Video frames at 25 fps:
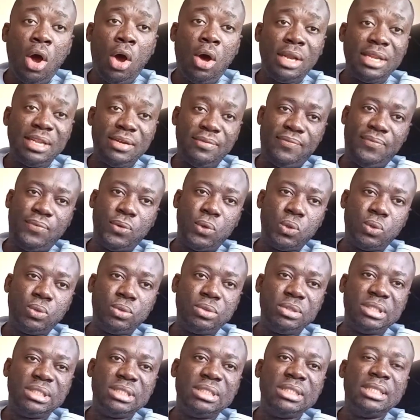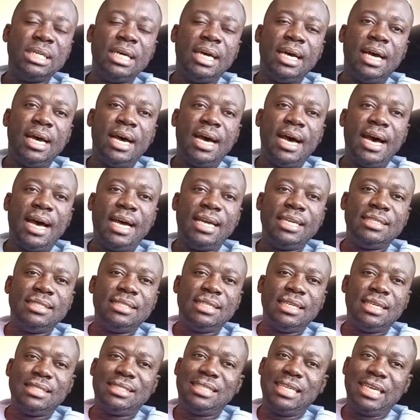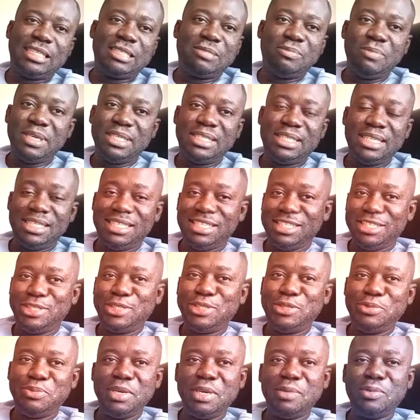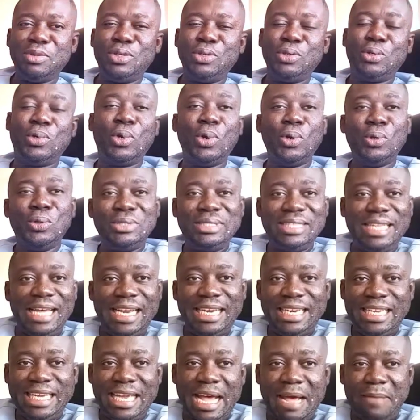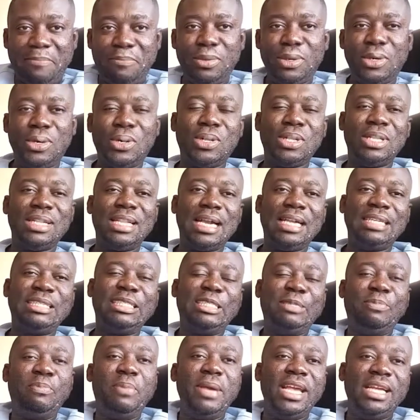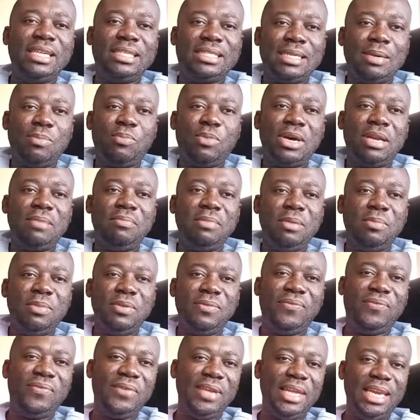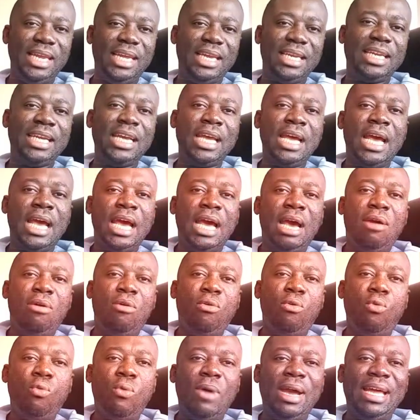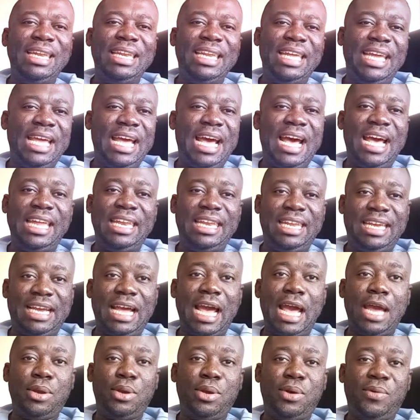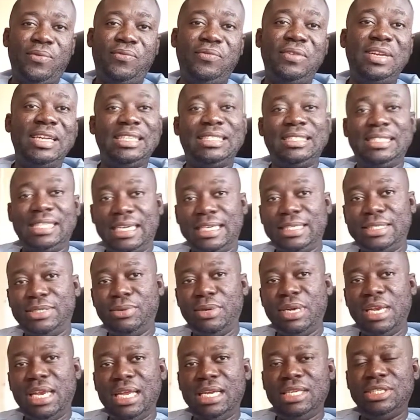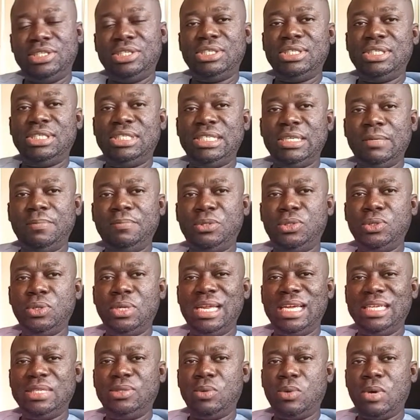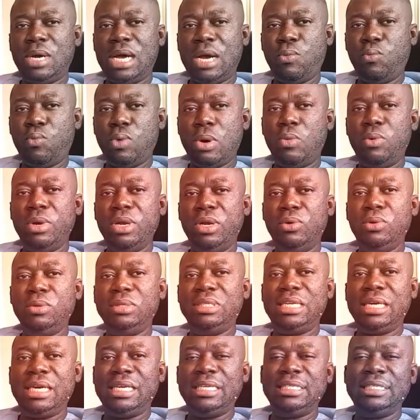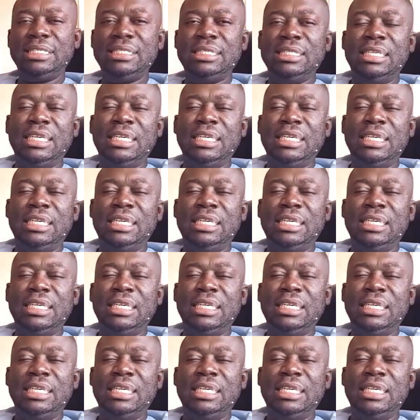on the phone and text messages to be able to close that gap or that space someone may be feeling when they are in a kind of distance relationship. So that's what we looked at.